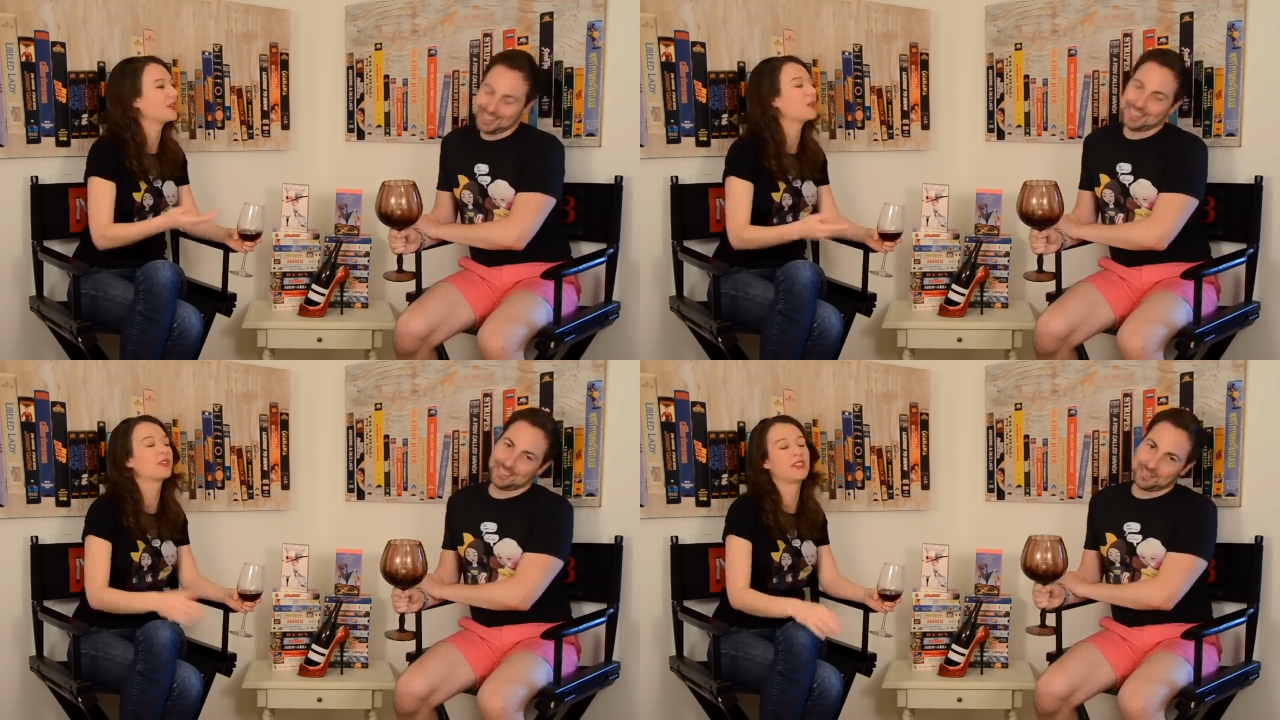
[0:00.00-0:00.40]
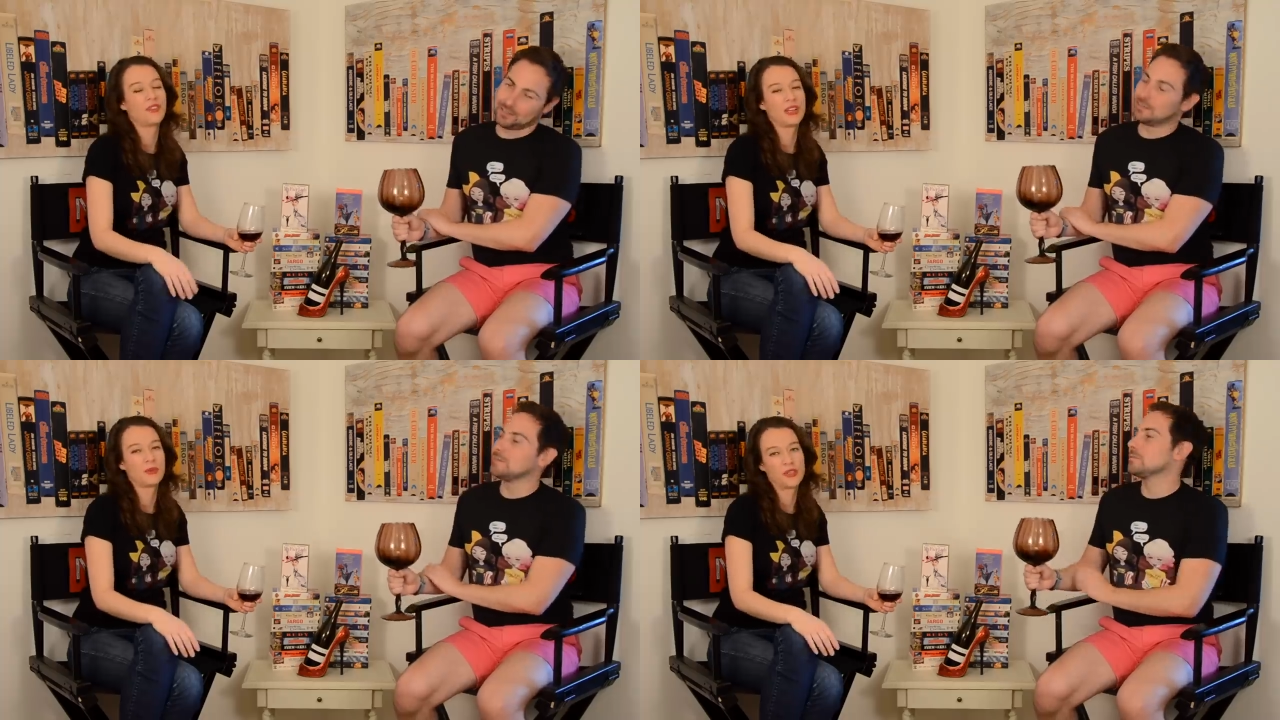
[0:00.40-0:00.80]
Speaker 1: you're only
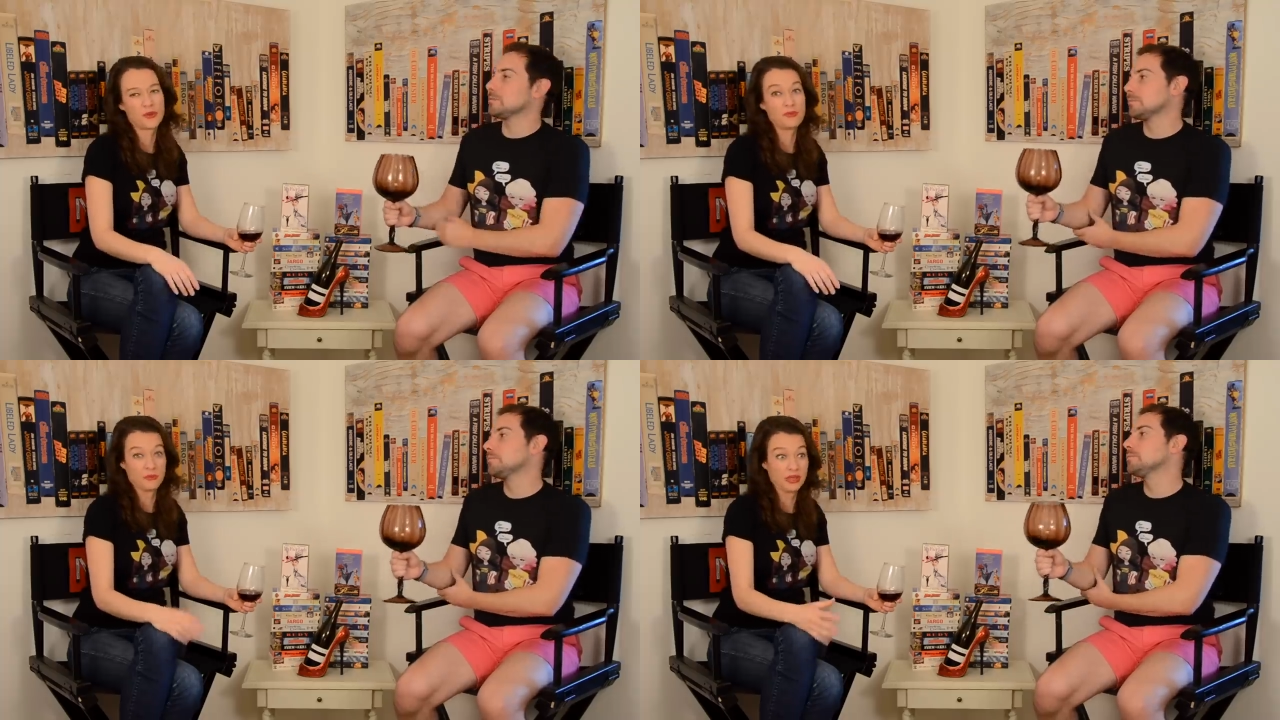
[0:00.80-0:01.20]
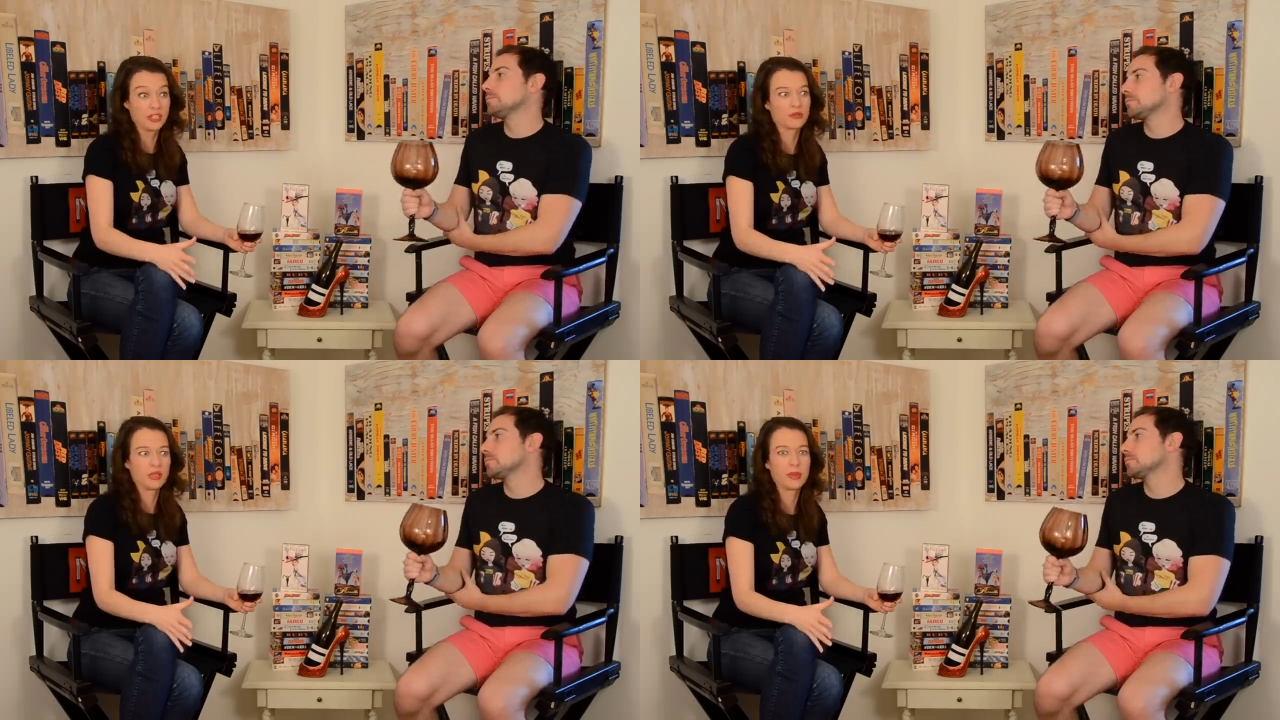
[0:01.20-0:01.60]
funny when you're
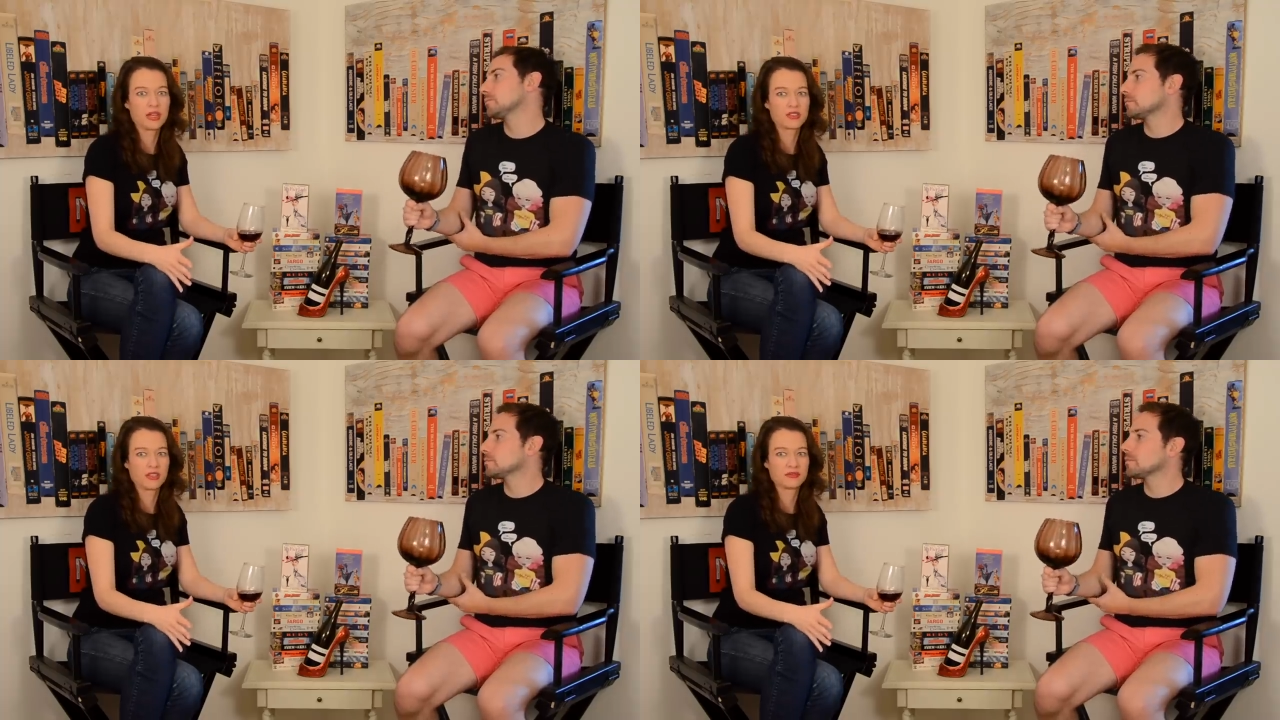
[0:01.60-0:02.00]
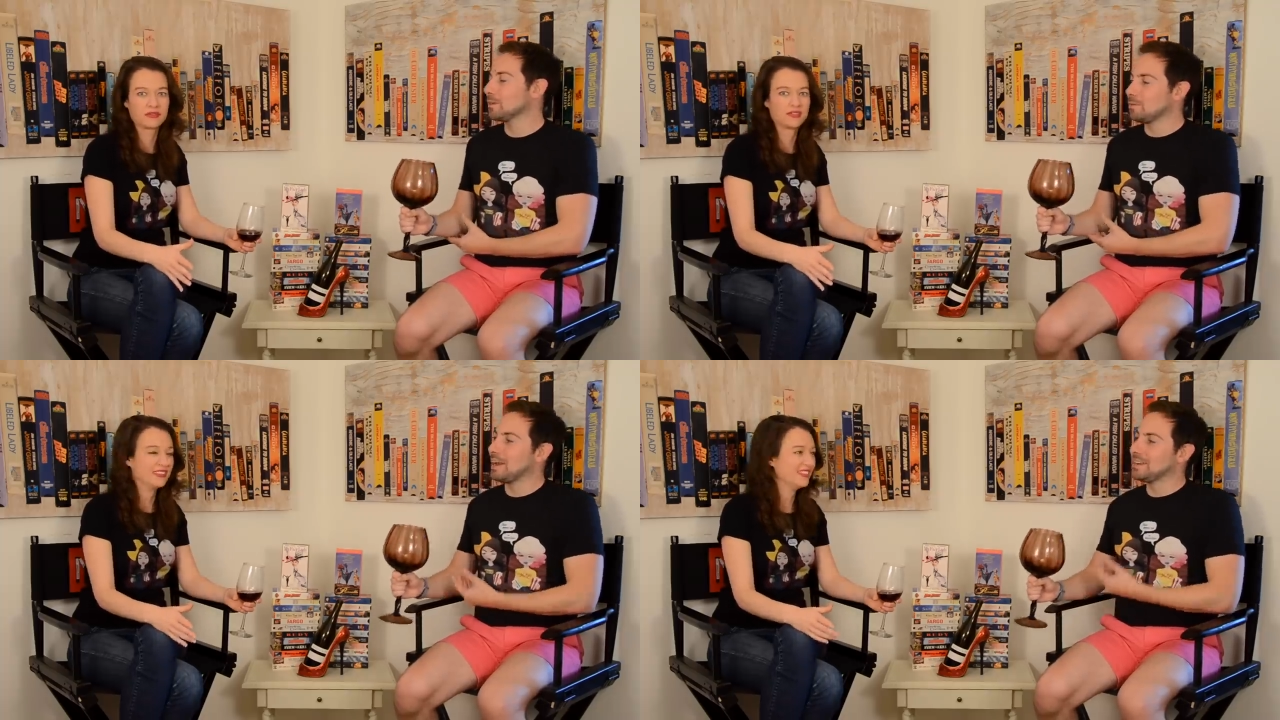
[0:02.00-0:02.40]
literally by yourself.
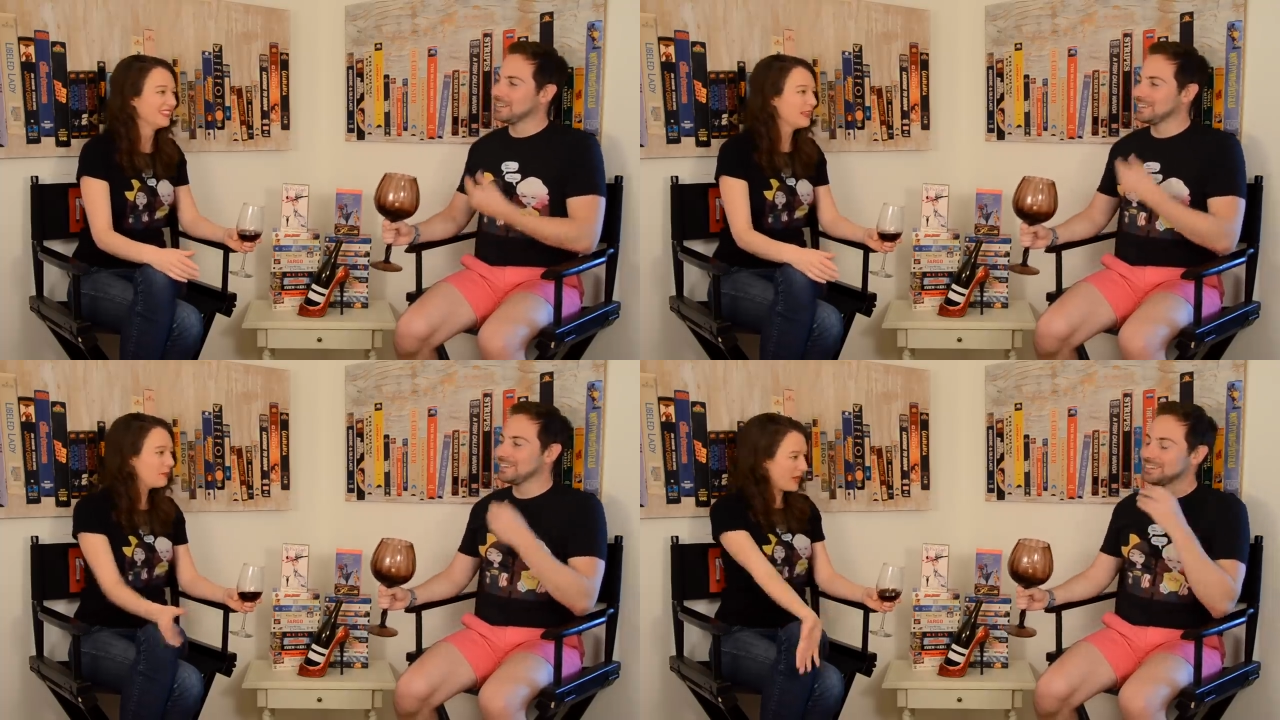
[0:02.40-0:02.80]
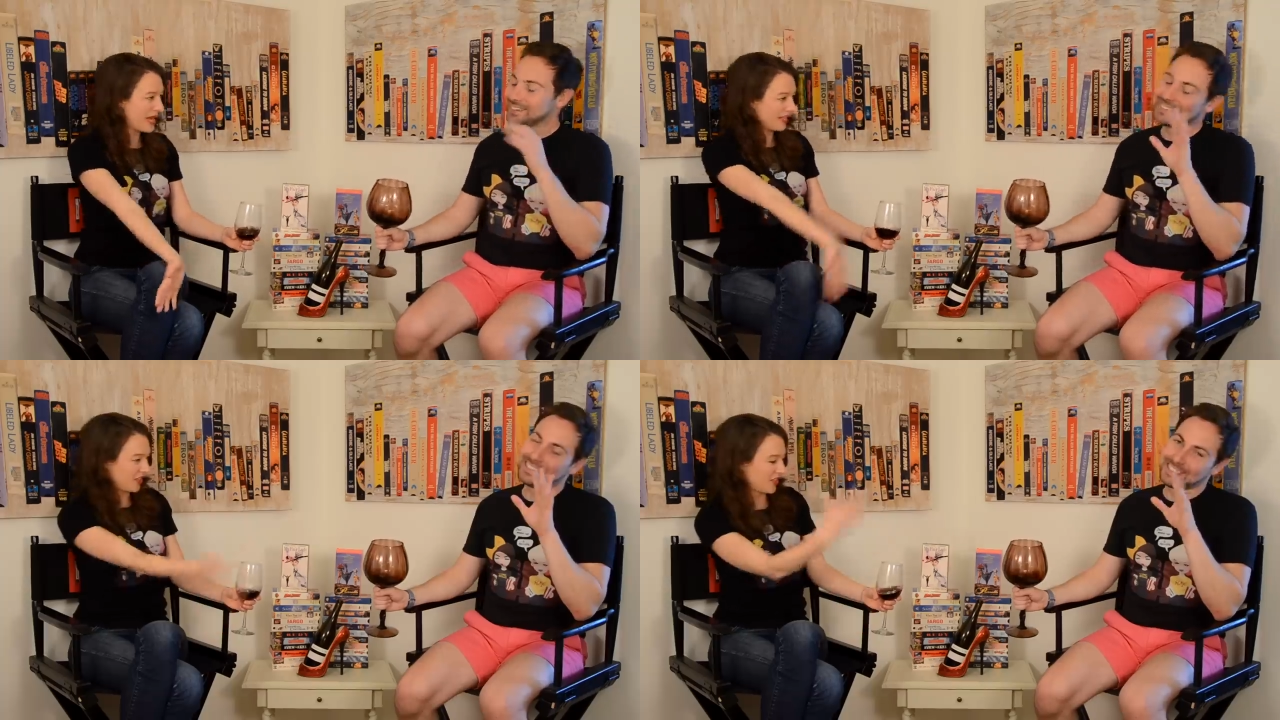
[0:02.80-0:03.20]
Right.
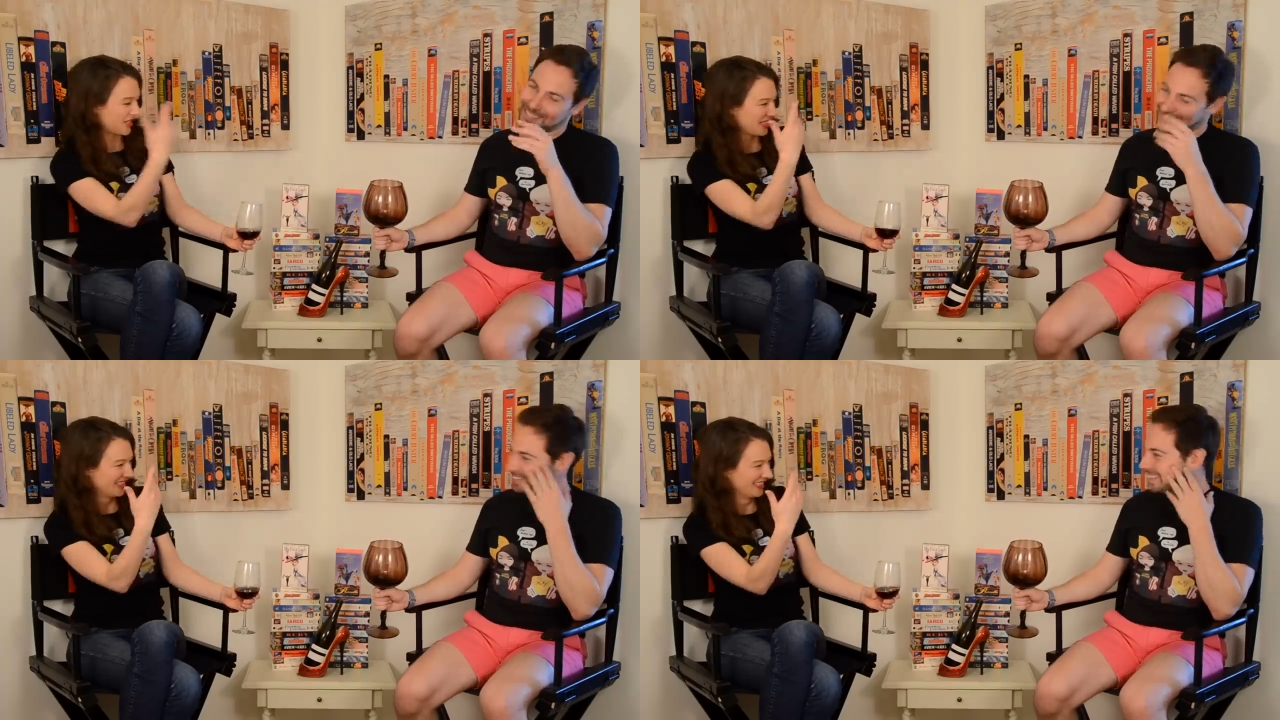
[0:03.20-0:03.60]
Bitch.